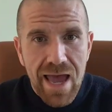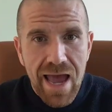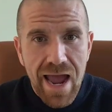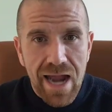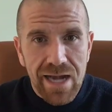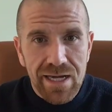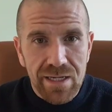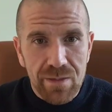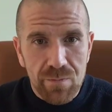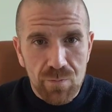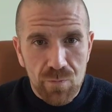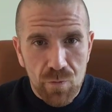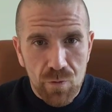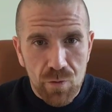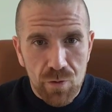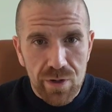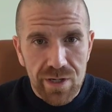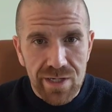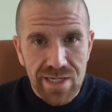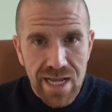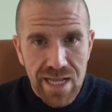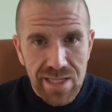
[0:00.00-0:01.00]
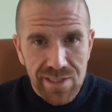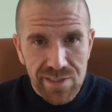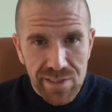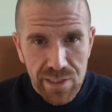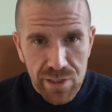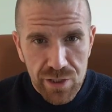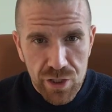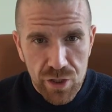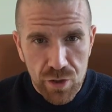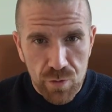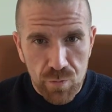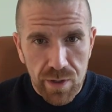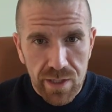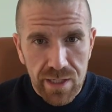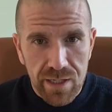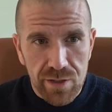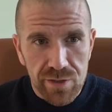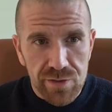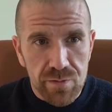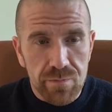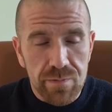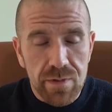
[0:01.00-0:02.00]
adding more intensity to your
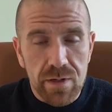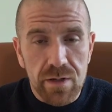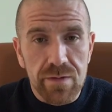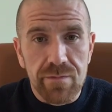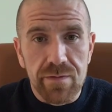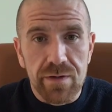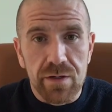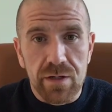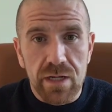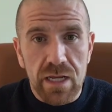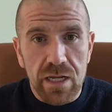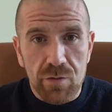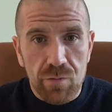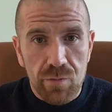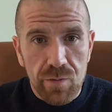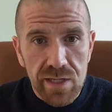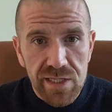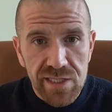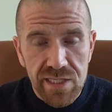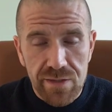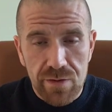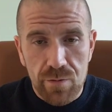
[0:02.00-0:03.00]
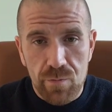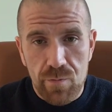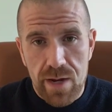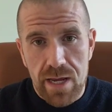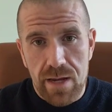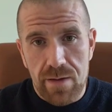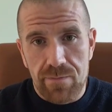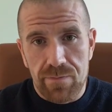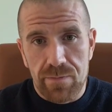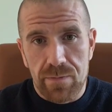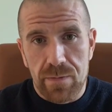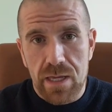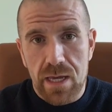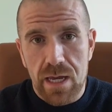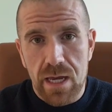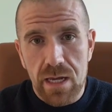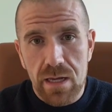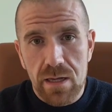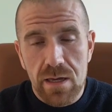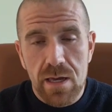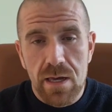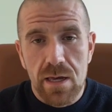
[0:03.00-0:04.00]
workouts without even increasing the weight.
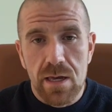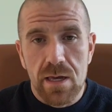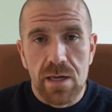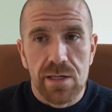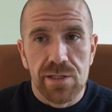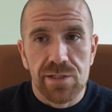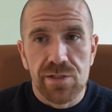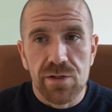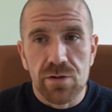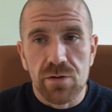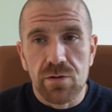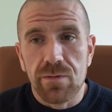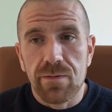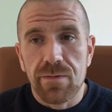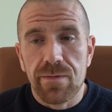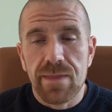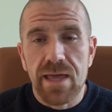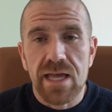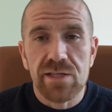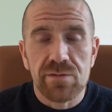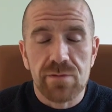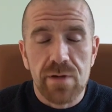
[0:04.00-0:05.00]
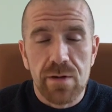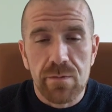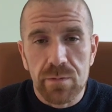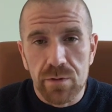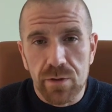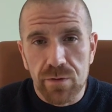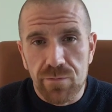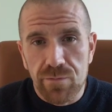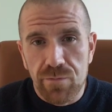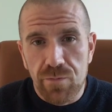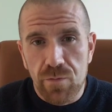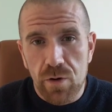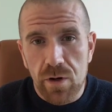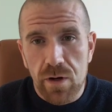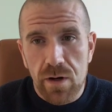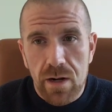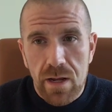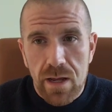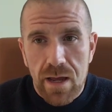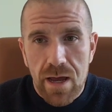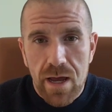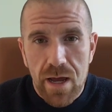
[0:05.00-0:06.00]
Okay. So that's what I would look
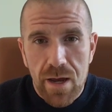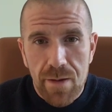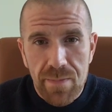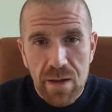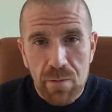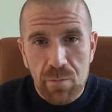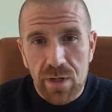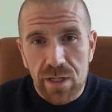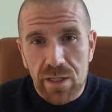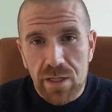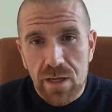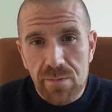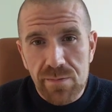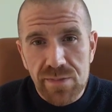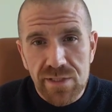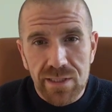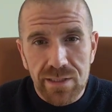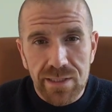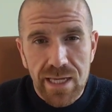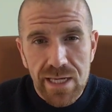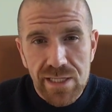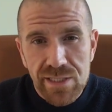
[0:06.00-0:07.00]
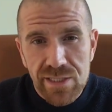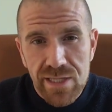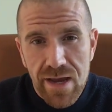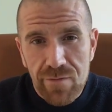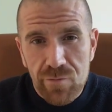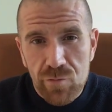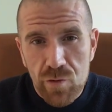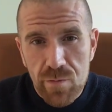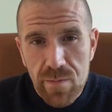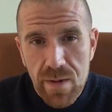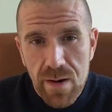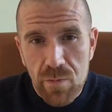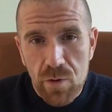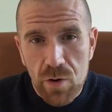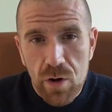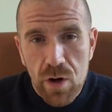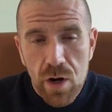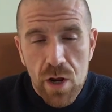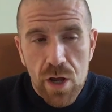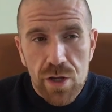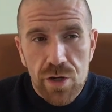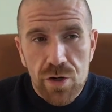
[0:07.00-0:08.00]
for. And when it comes to legs, you have to
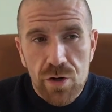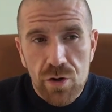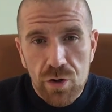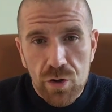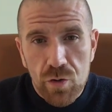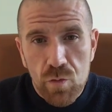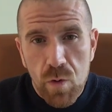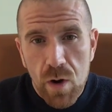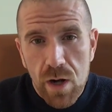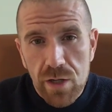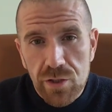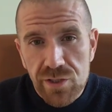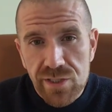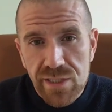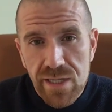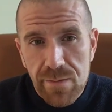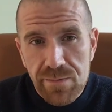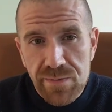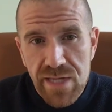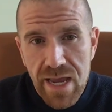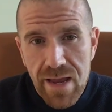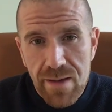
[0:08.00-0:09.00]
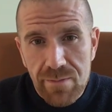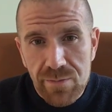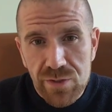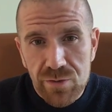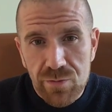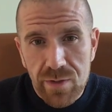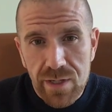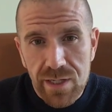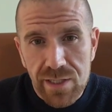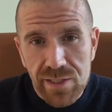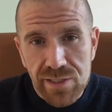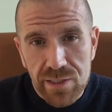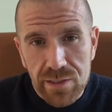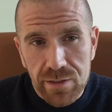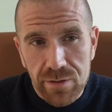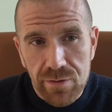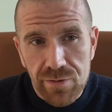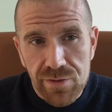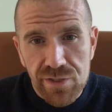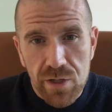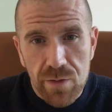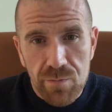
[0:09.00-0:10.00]
remember your quadriceps, hamstrings,
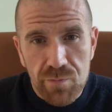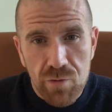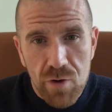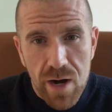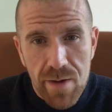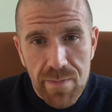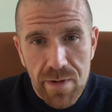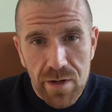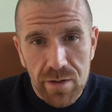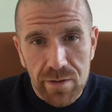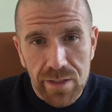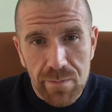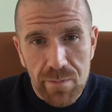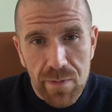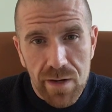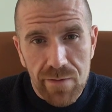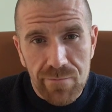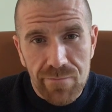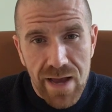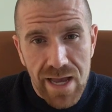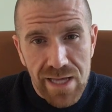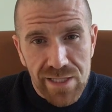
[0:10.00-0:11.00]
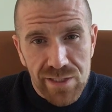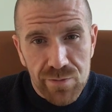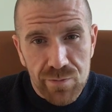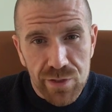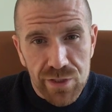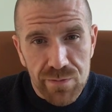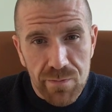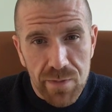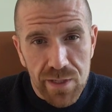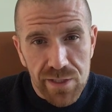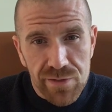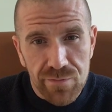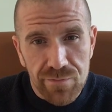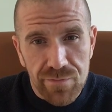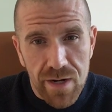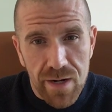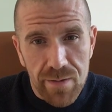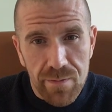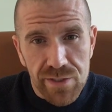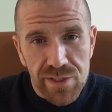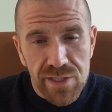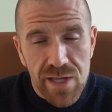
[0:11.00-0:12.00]
glutes are primarily fast twitch muscle
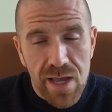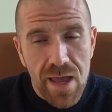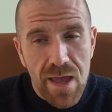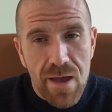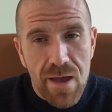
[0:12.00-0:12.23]
fibers.